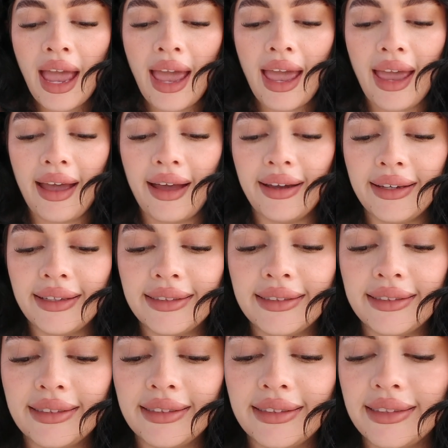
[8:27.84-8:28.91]

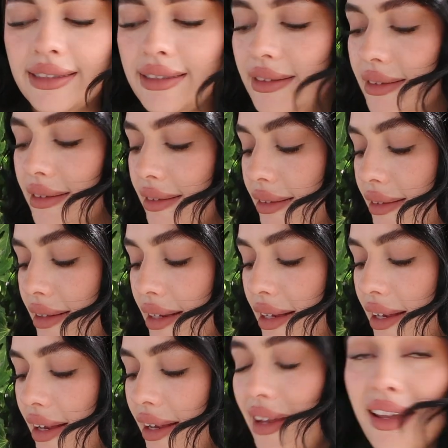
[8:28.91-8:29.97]
And
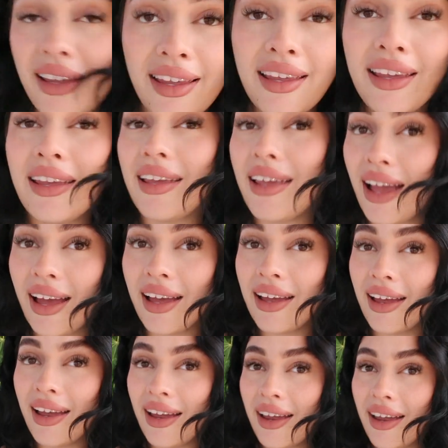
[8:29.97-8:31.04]
yeah,
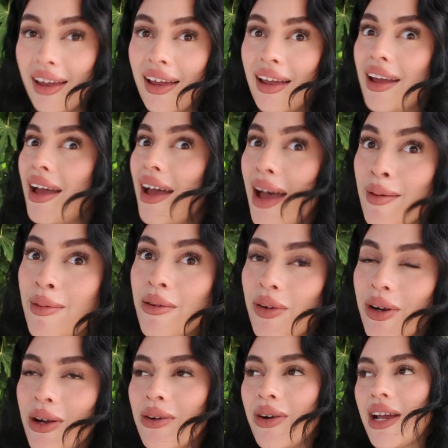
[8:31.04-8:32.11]
I'm a
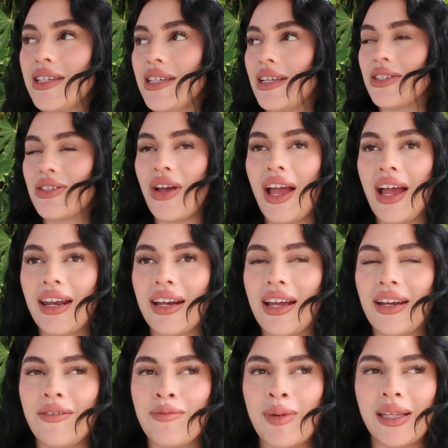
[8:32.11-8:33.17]
Virgo rising, so I had to
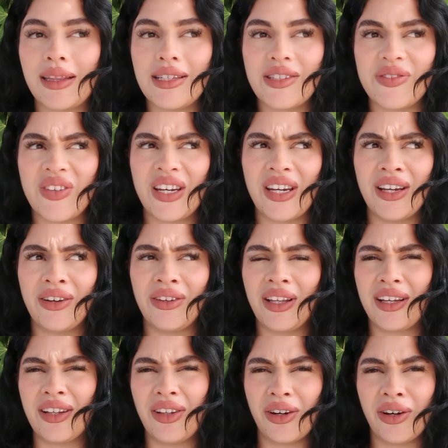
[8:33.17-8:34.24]
kind of make this video
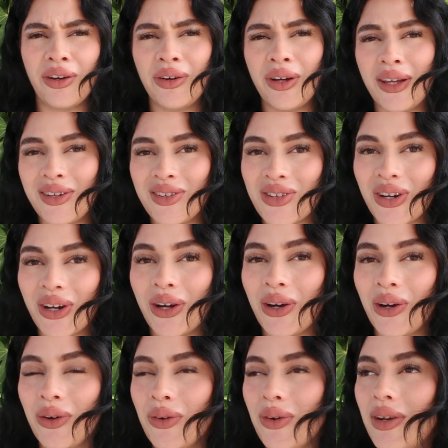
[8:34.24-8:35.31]
like a little
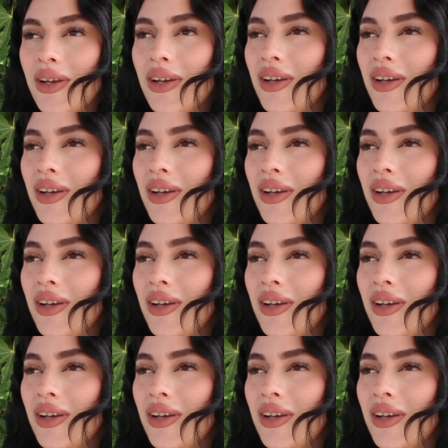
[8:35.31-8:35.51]
intro